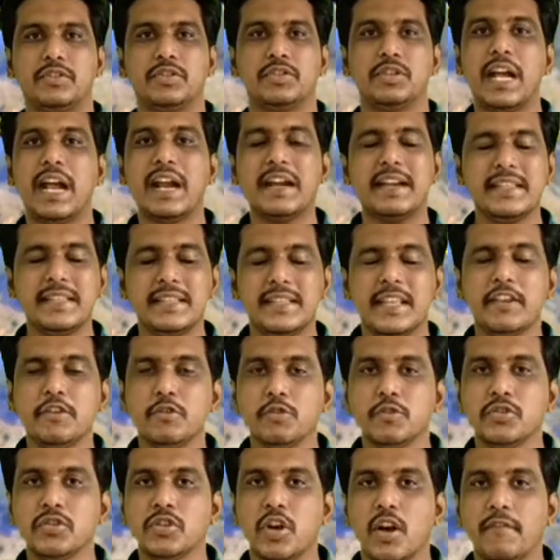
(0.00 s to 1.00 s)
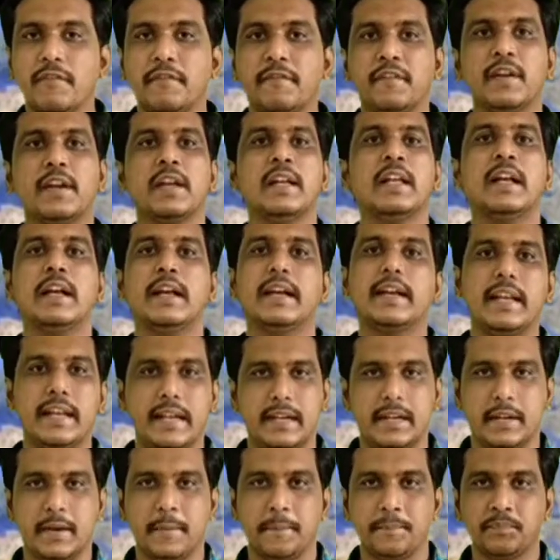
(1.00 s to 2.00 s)
So that is the use of
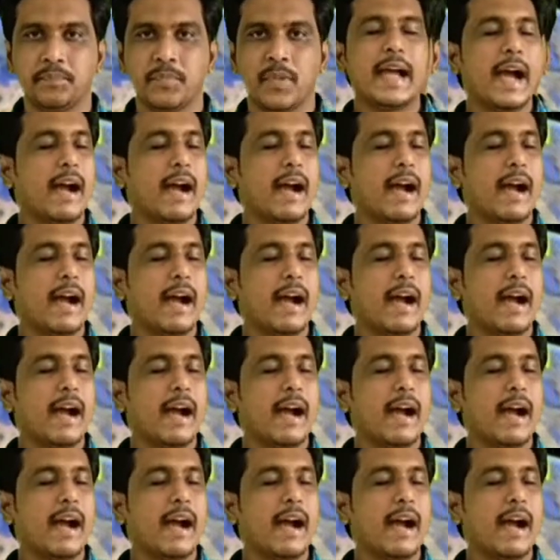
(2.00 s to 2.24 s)
grid.